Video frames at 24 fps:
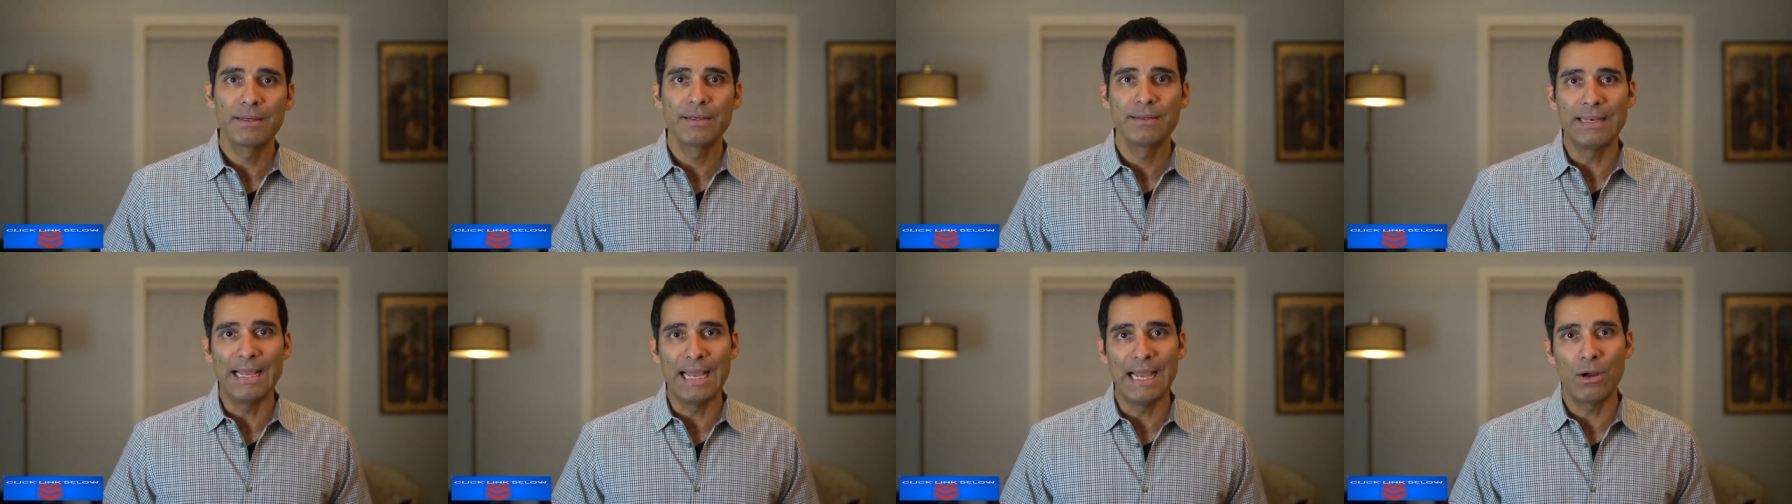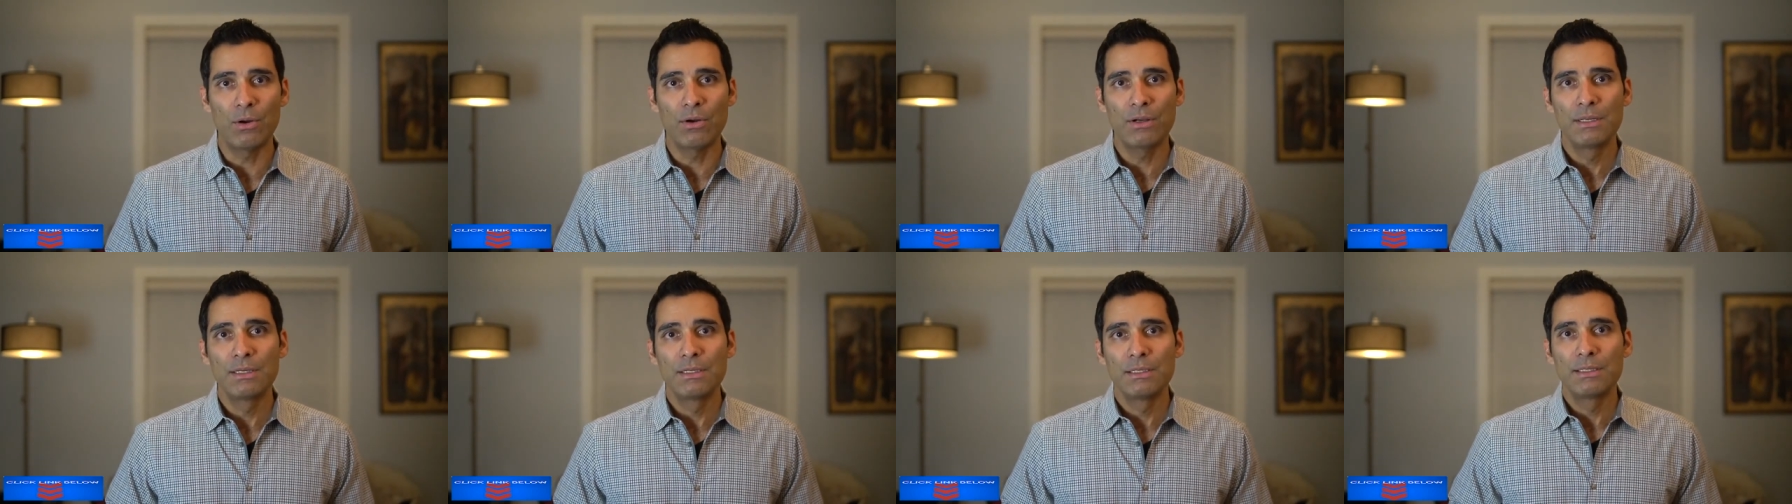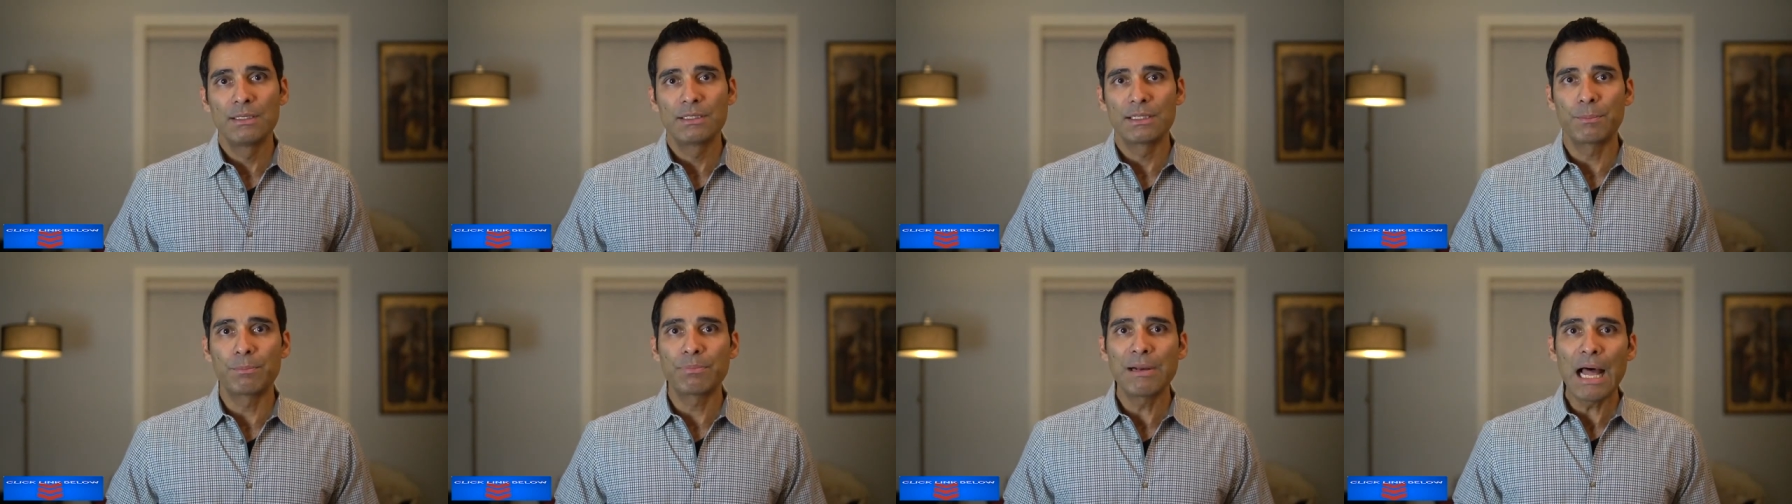Now,
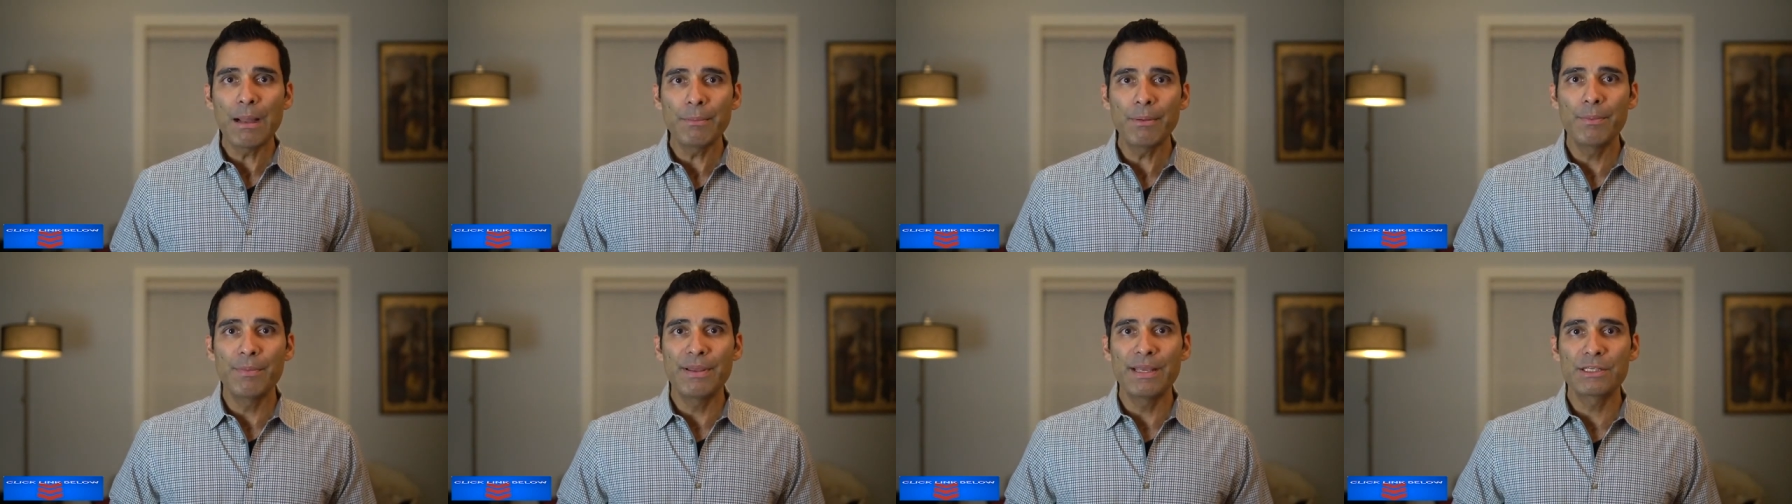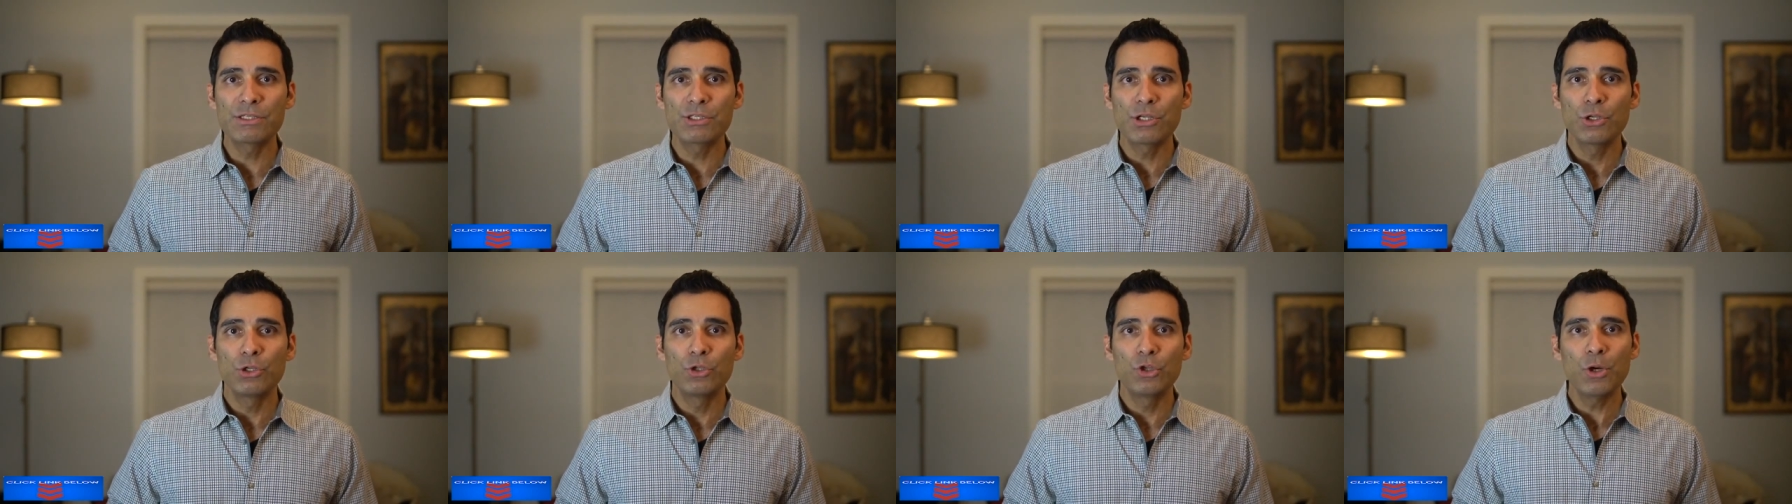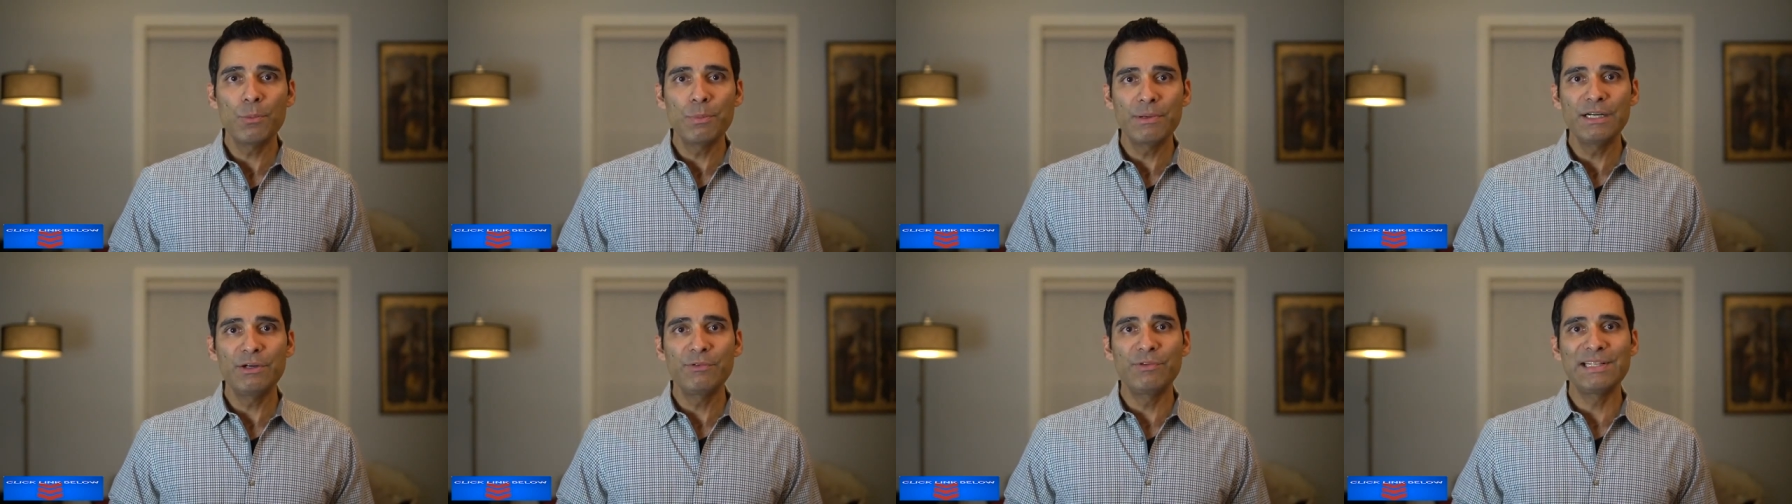the problem is
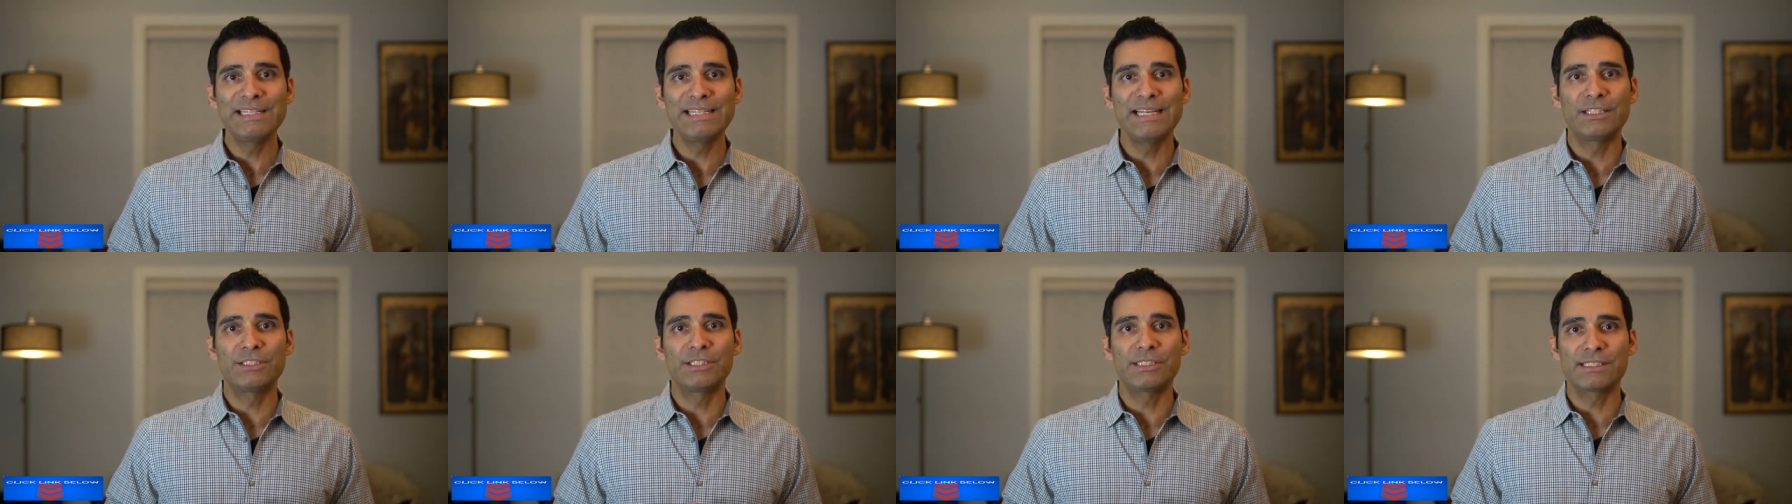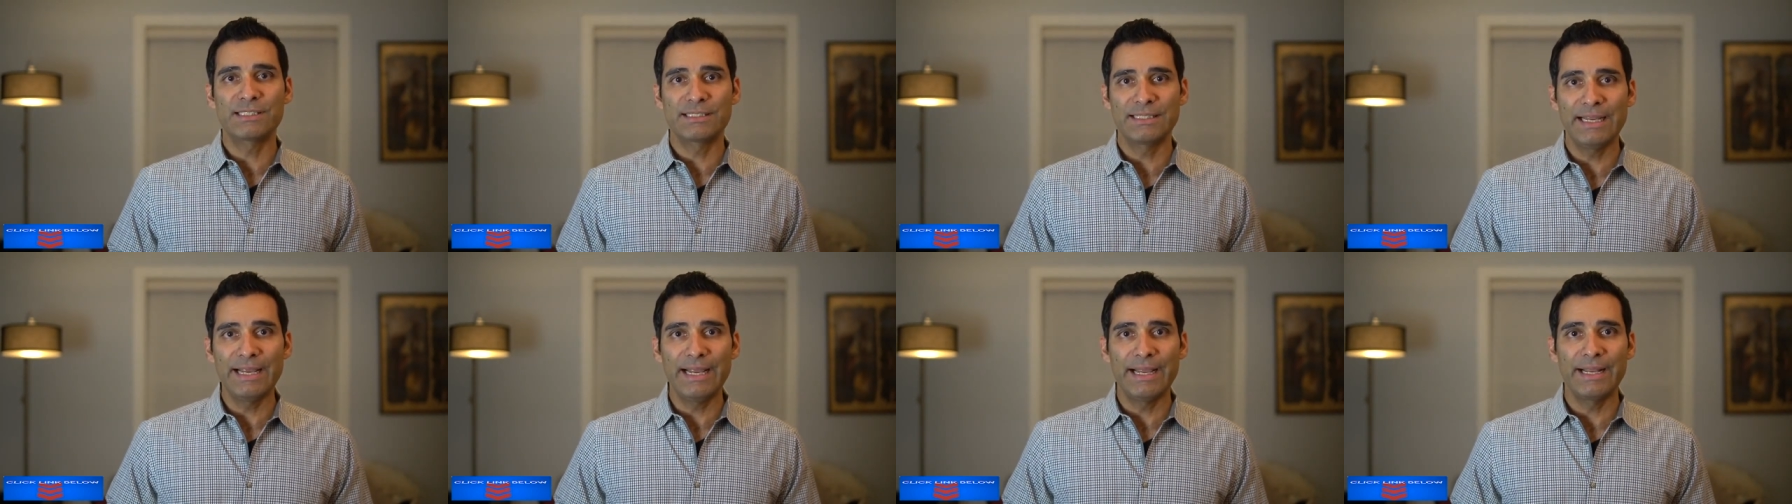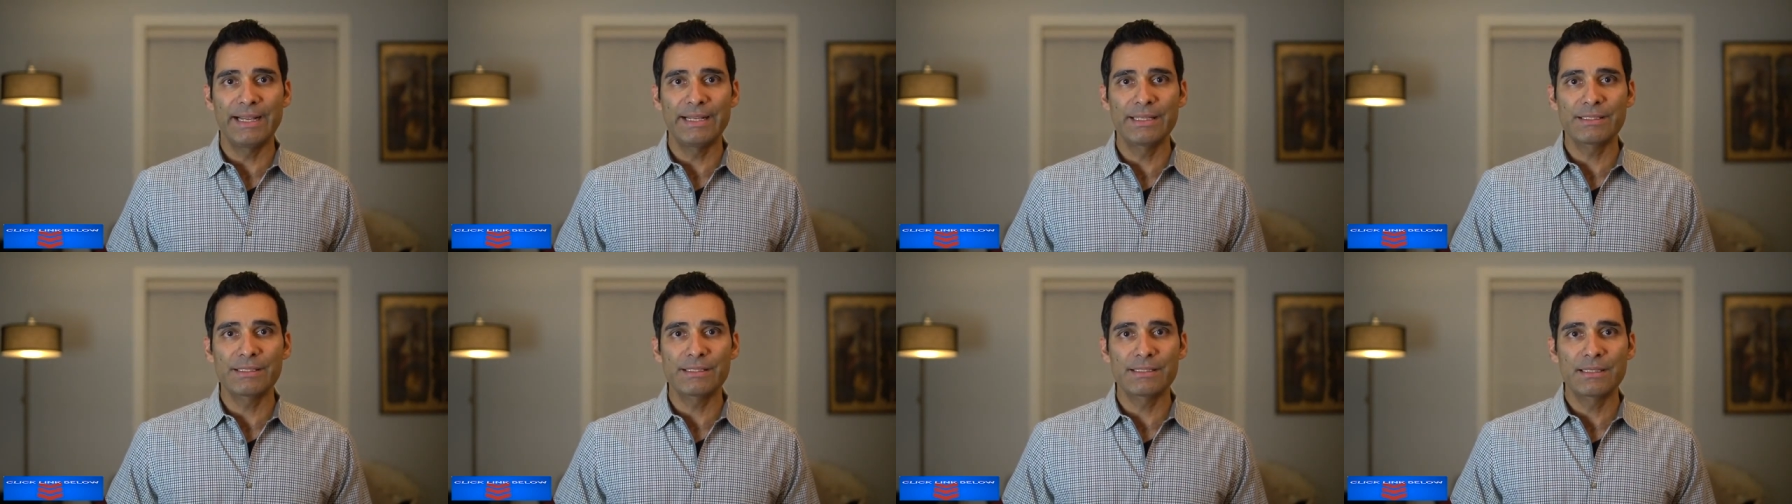nobody really
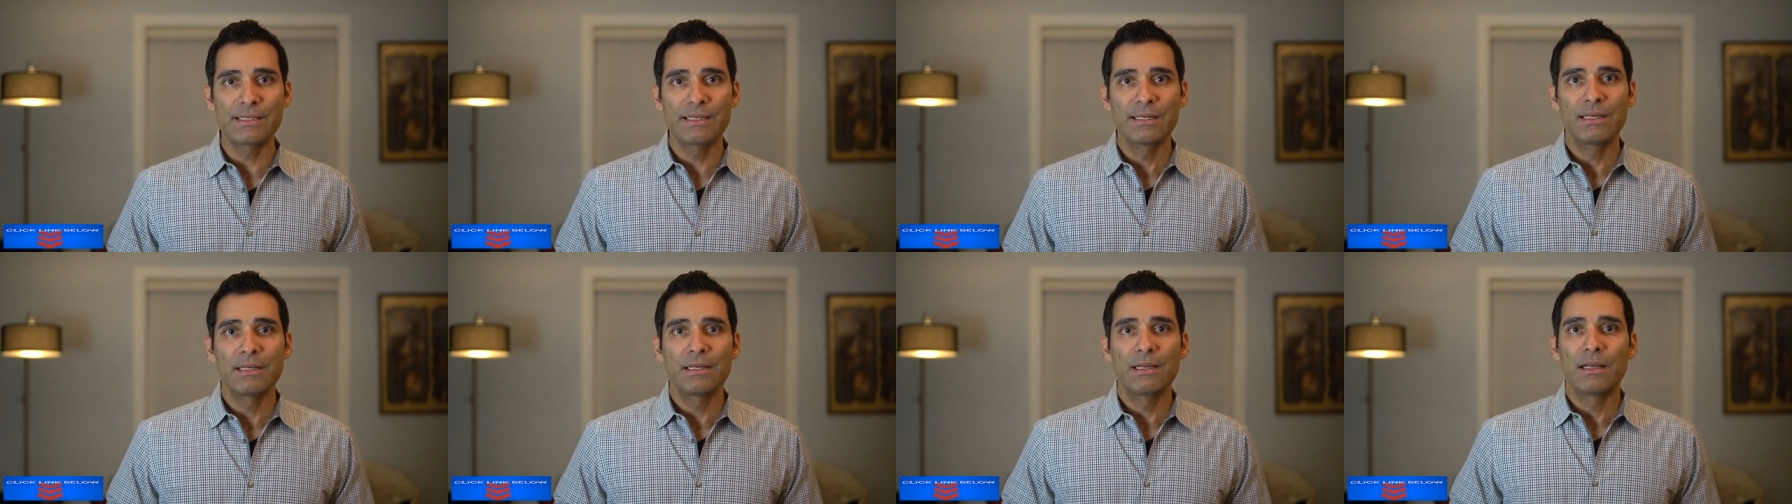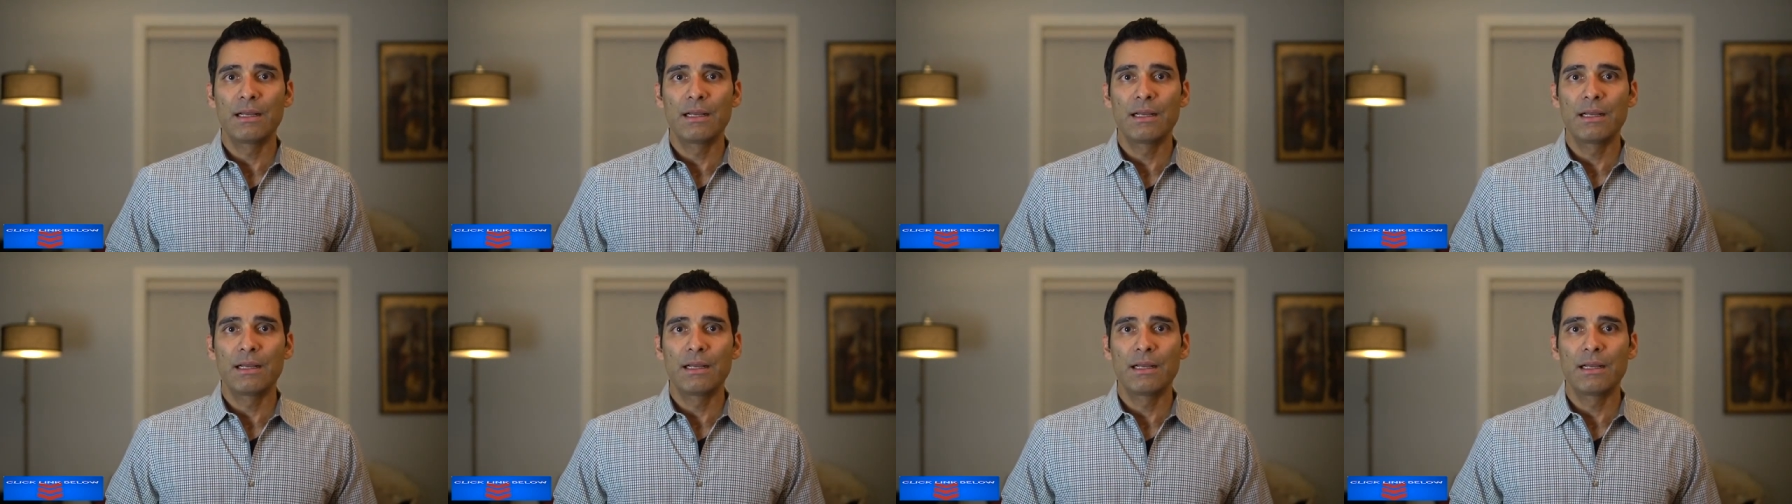understands